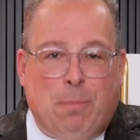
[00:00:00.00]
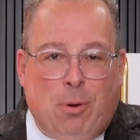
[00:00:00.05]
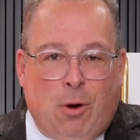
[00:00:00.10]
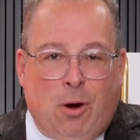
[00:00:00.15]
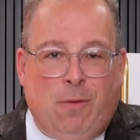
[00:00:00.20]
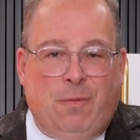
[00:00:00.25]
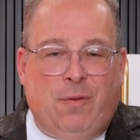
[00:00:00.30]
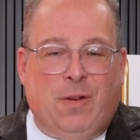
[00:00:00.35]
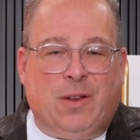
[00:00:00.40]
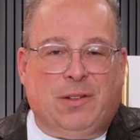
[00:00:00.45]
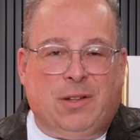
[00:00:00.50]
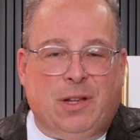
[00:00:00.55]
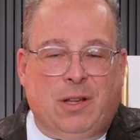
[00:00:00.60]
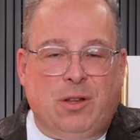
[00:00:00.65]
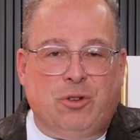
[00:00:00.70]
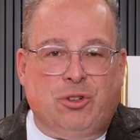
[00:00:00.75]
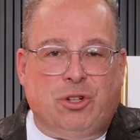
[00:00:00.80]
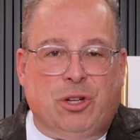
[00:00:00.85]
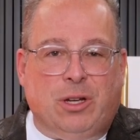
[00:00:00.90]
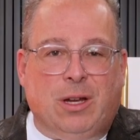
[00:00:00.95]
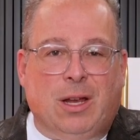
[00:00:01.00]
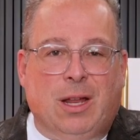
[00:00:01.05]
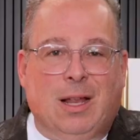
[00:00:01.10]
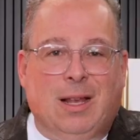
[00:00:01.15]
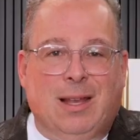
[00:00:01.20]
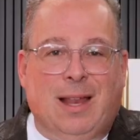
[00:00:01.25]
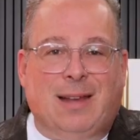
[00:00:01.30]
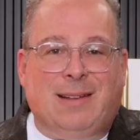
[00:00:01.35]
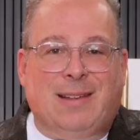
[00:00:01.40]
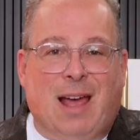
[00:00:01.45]
perfect solution.
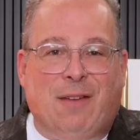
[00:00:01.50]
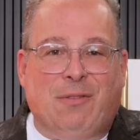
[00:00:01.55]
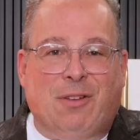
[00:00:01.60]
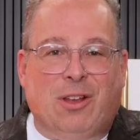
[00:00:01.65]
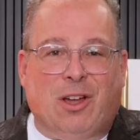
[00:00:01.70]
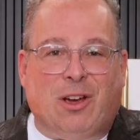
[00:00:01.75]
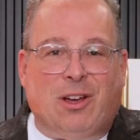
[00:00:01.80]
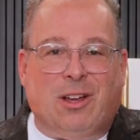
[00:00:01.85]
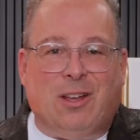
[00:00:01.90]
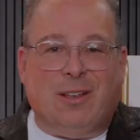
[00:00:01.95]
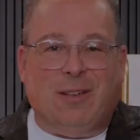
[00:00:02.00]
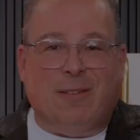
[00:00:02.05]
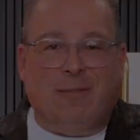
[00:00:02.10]
Let's have a look.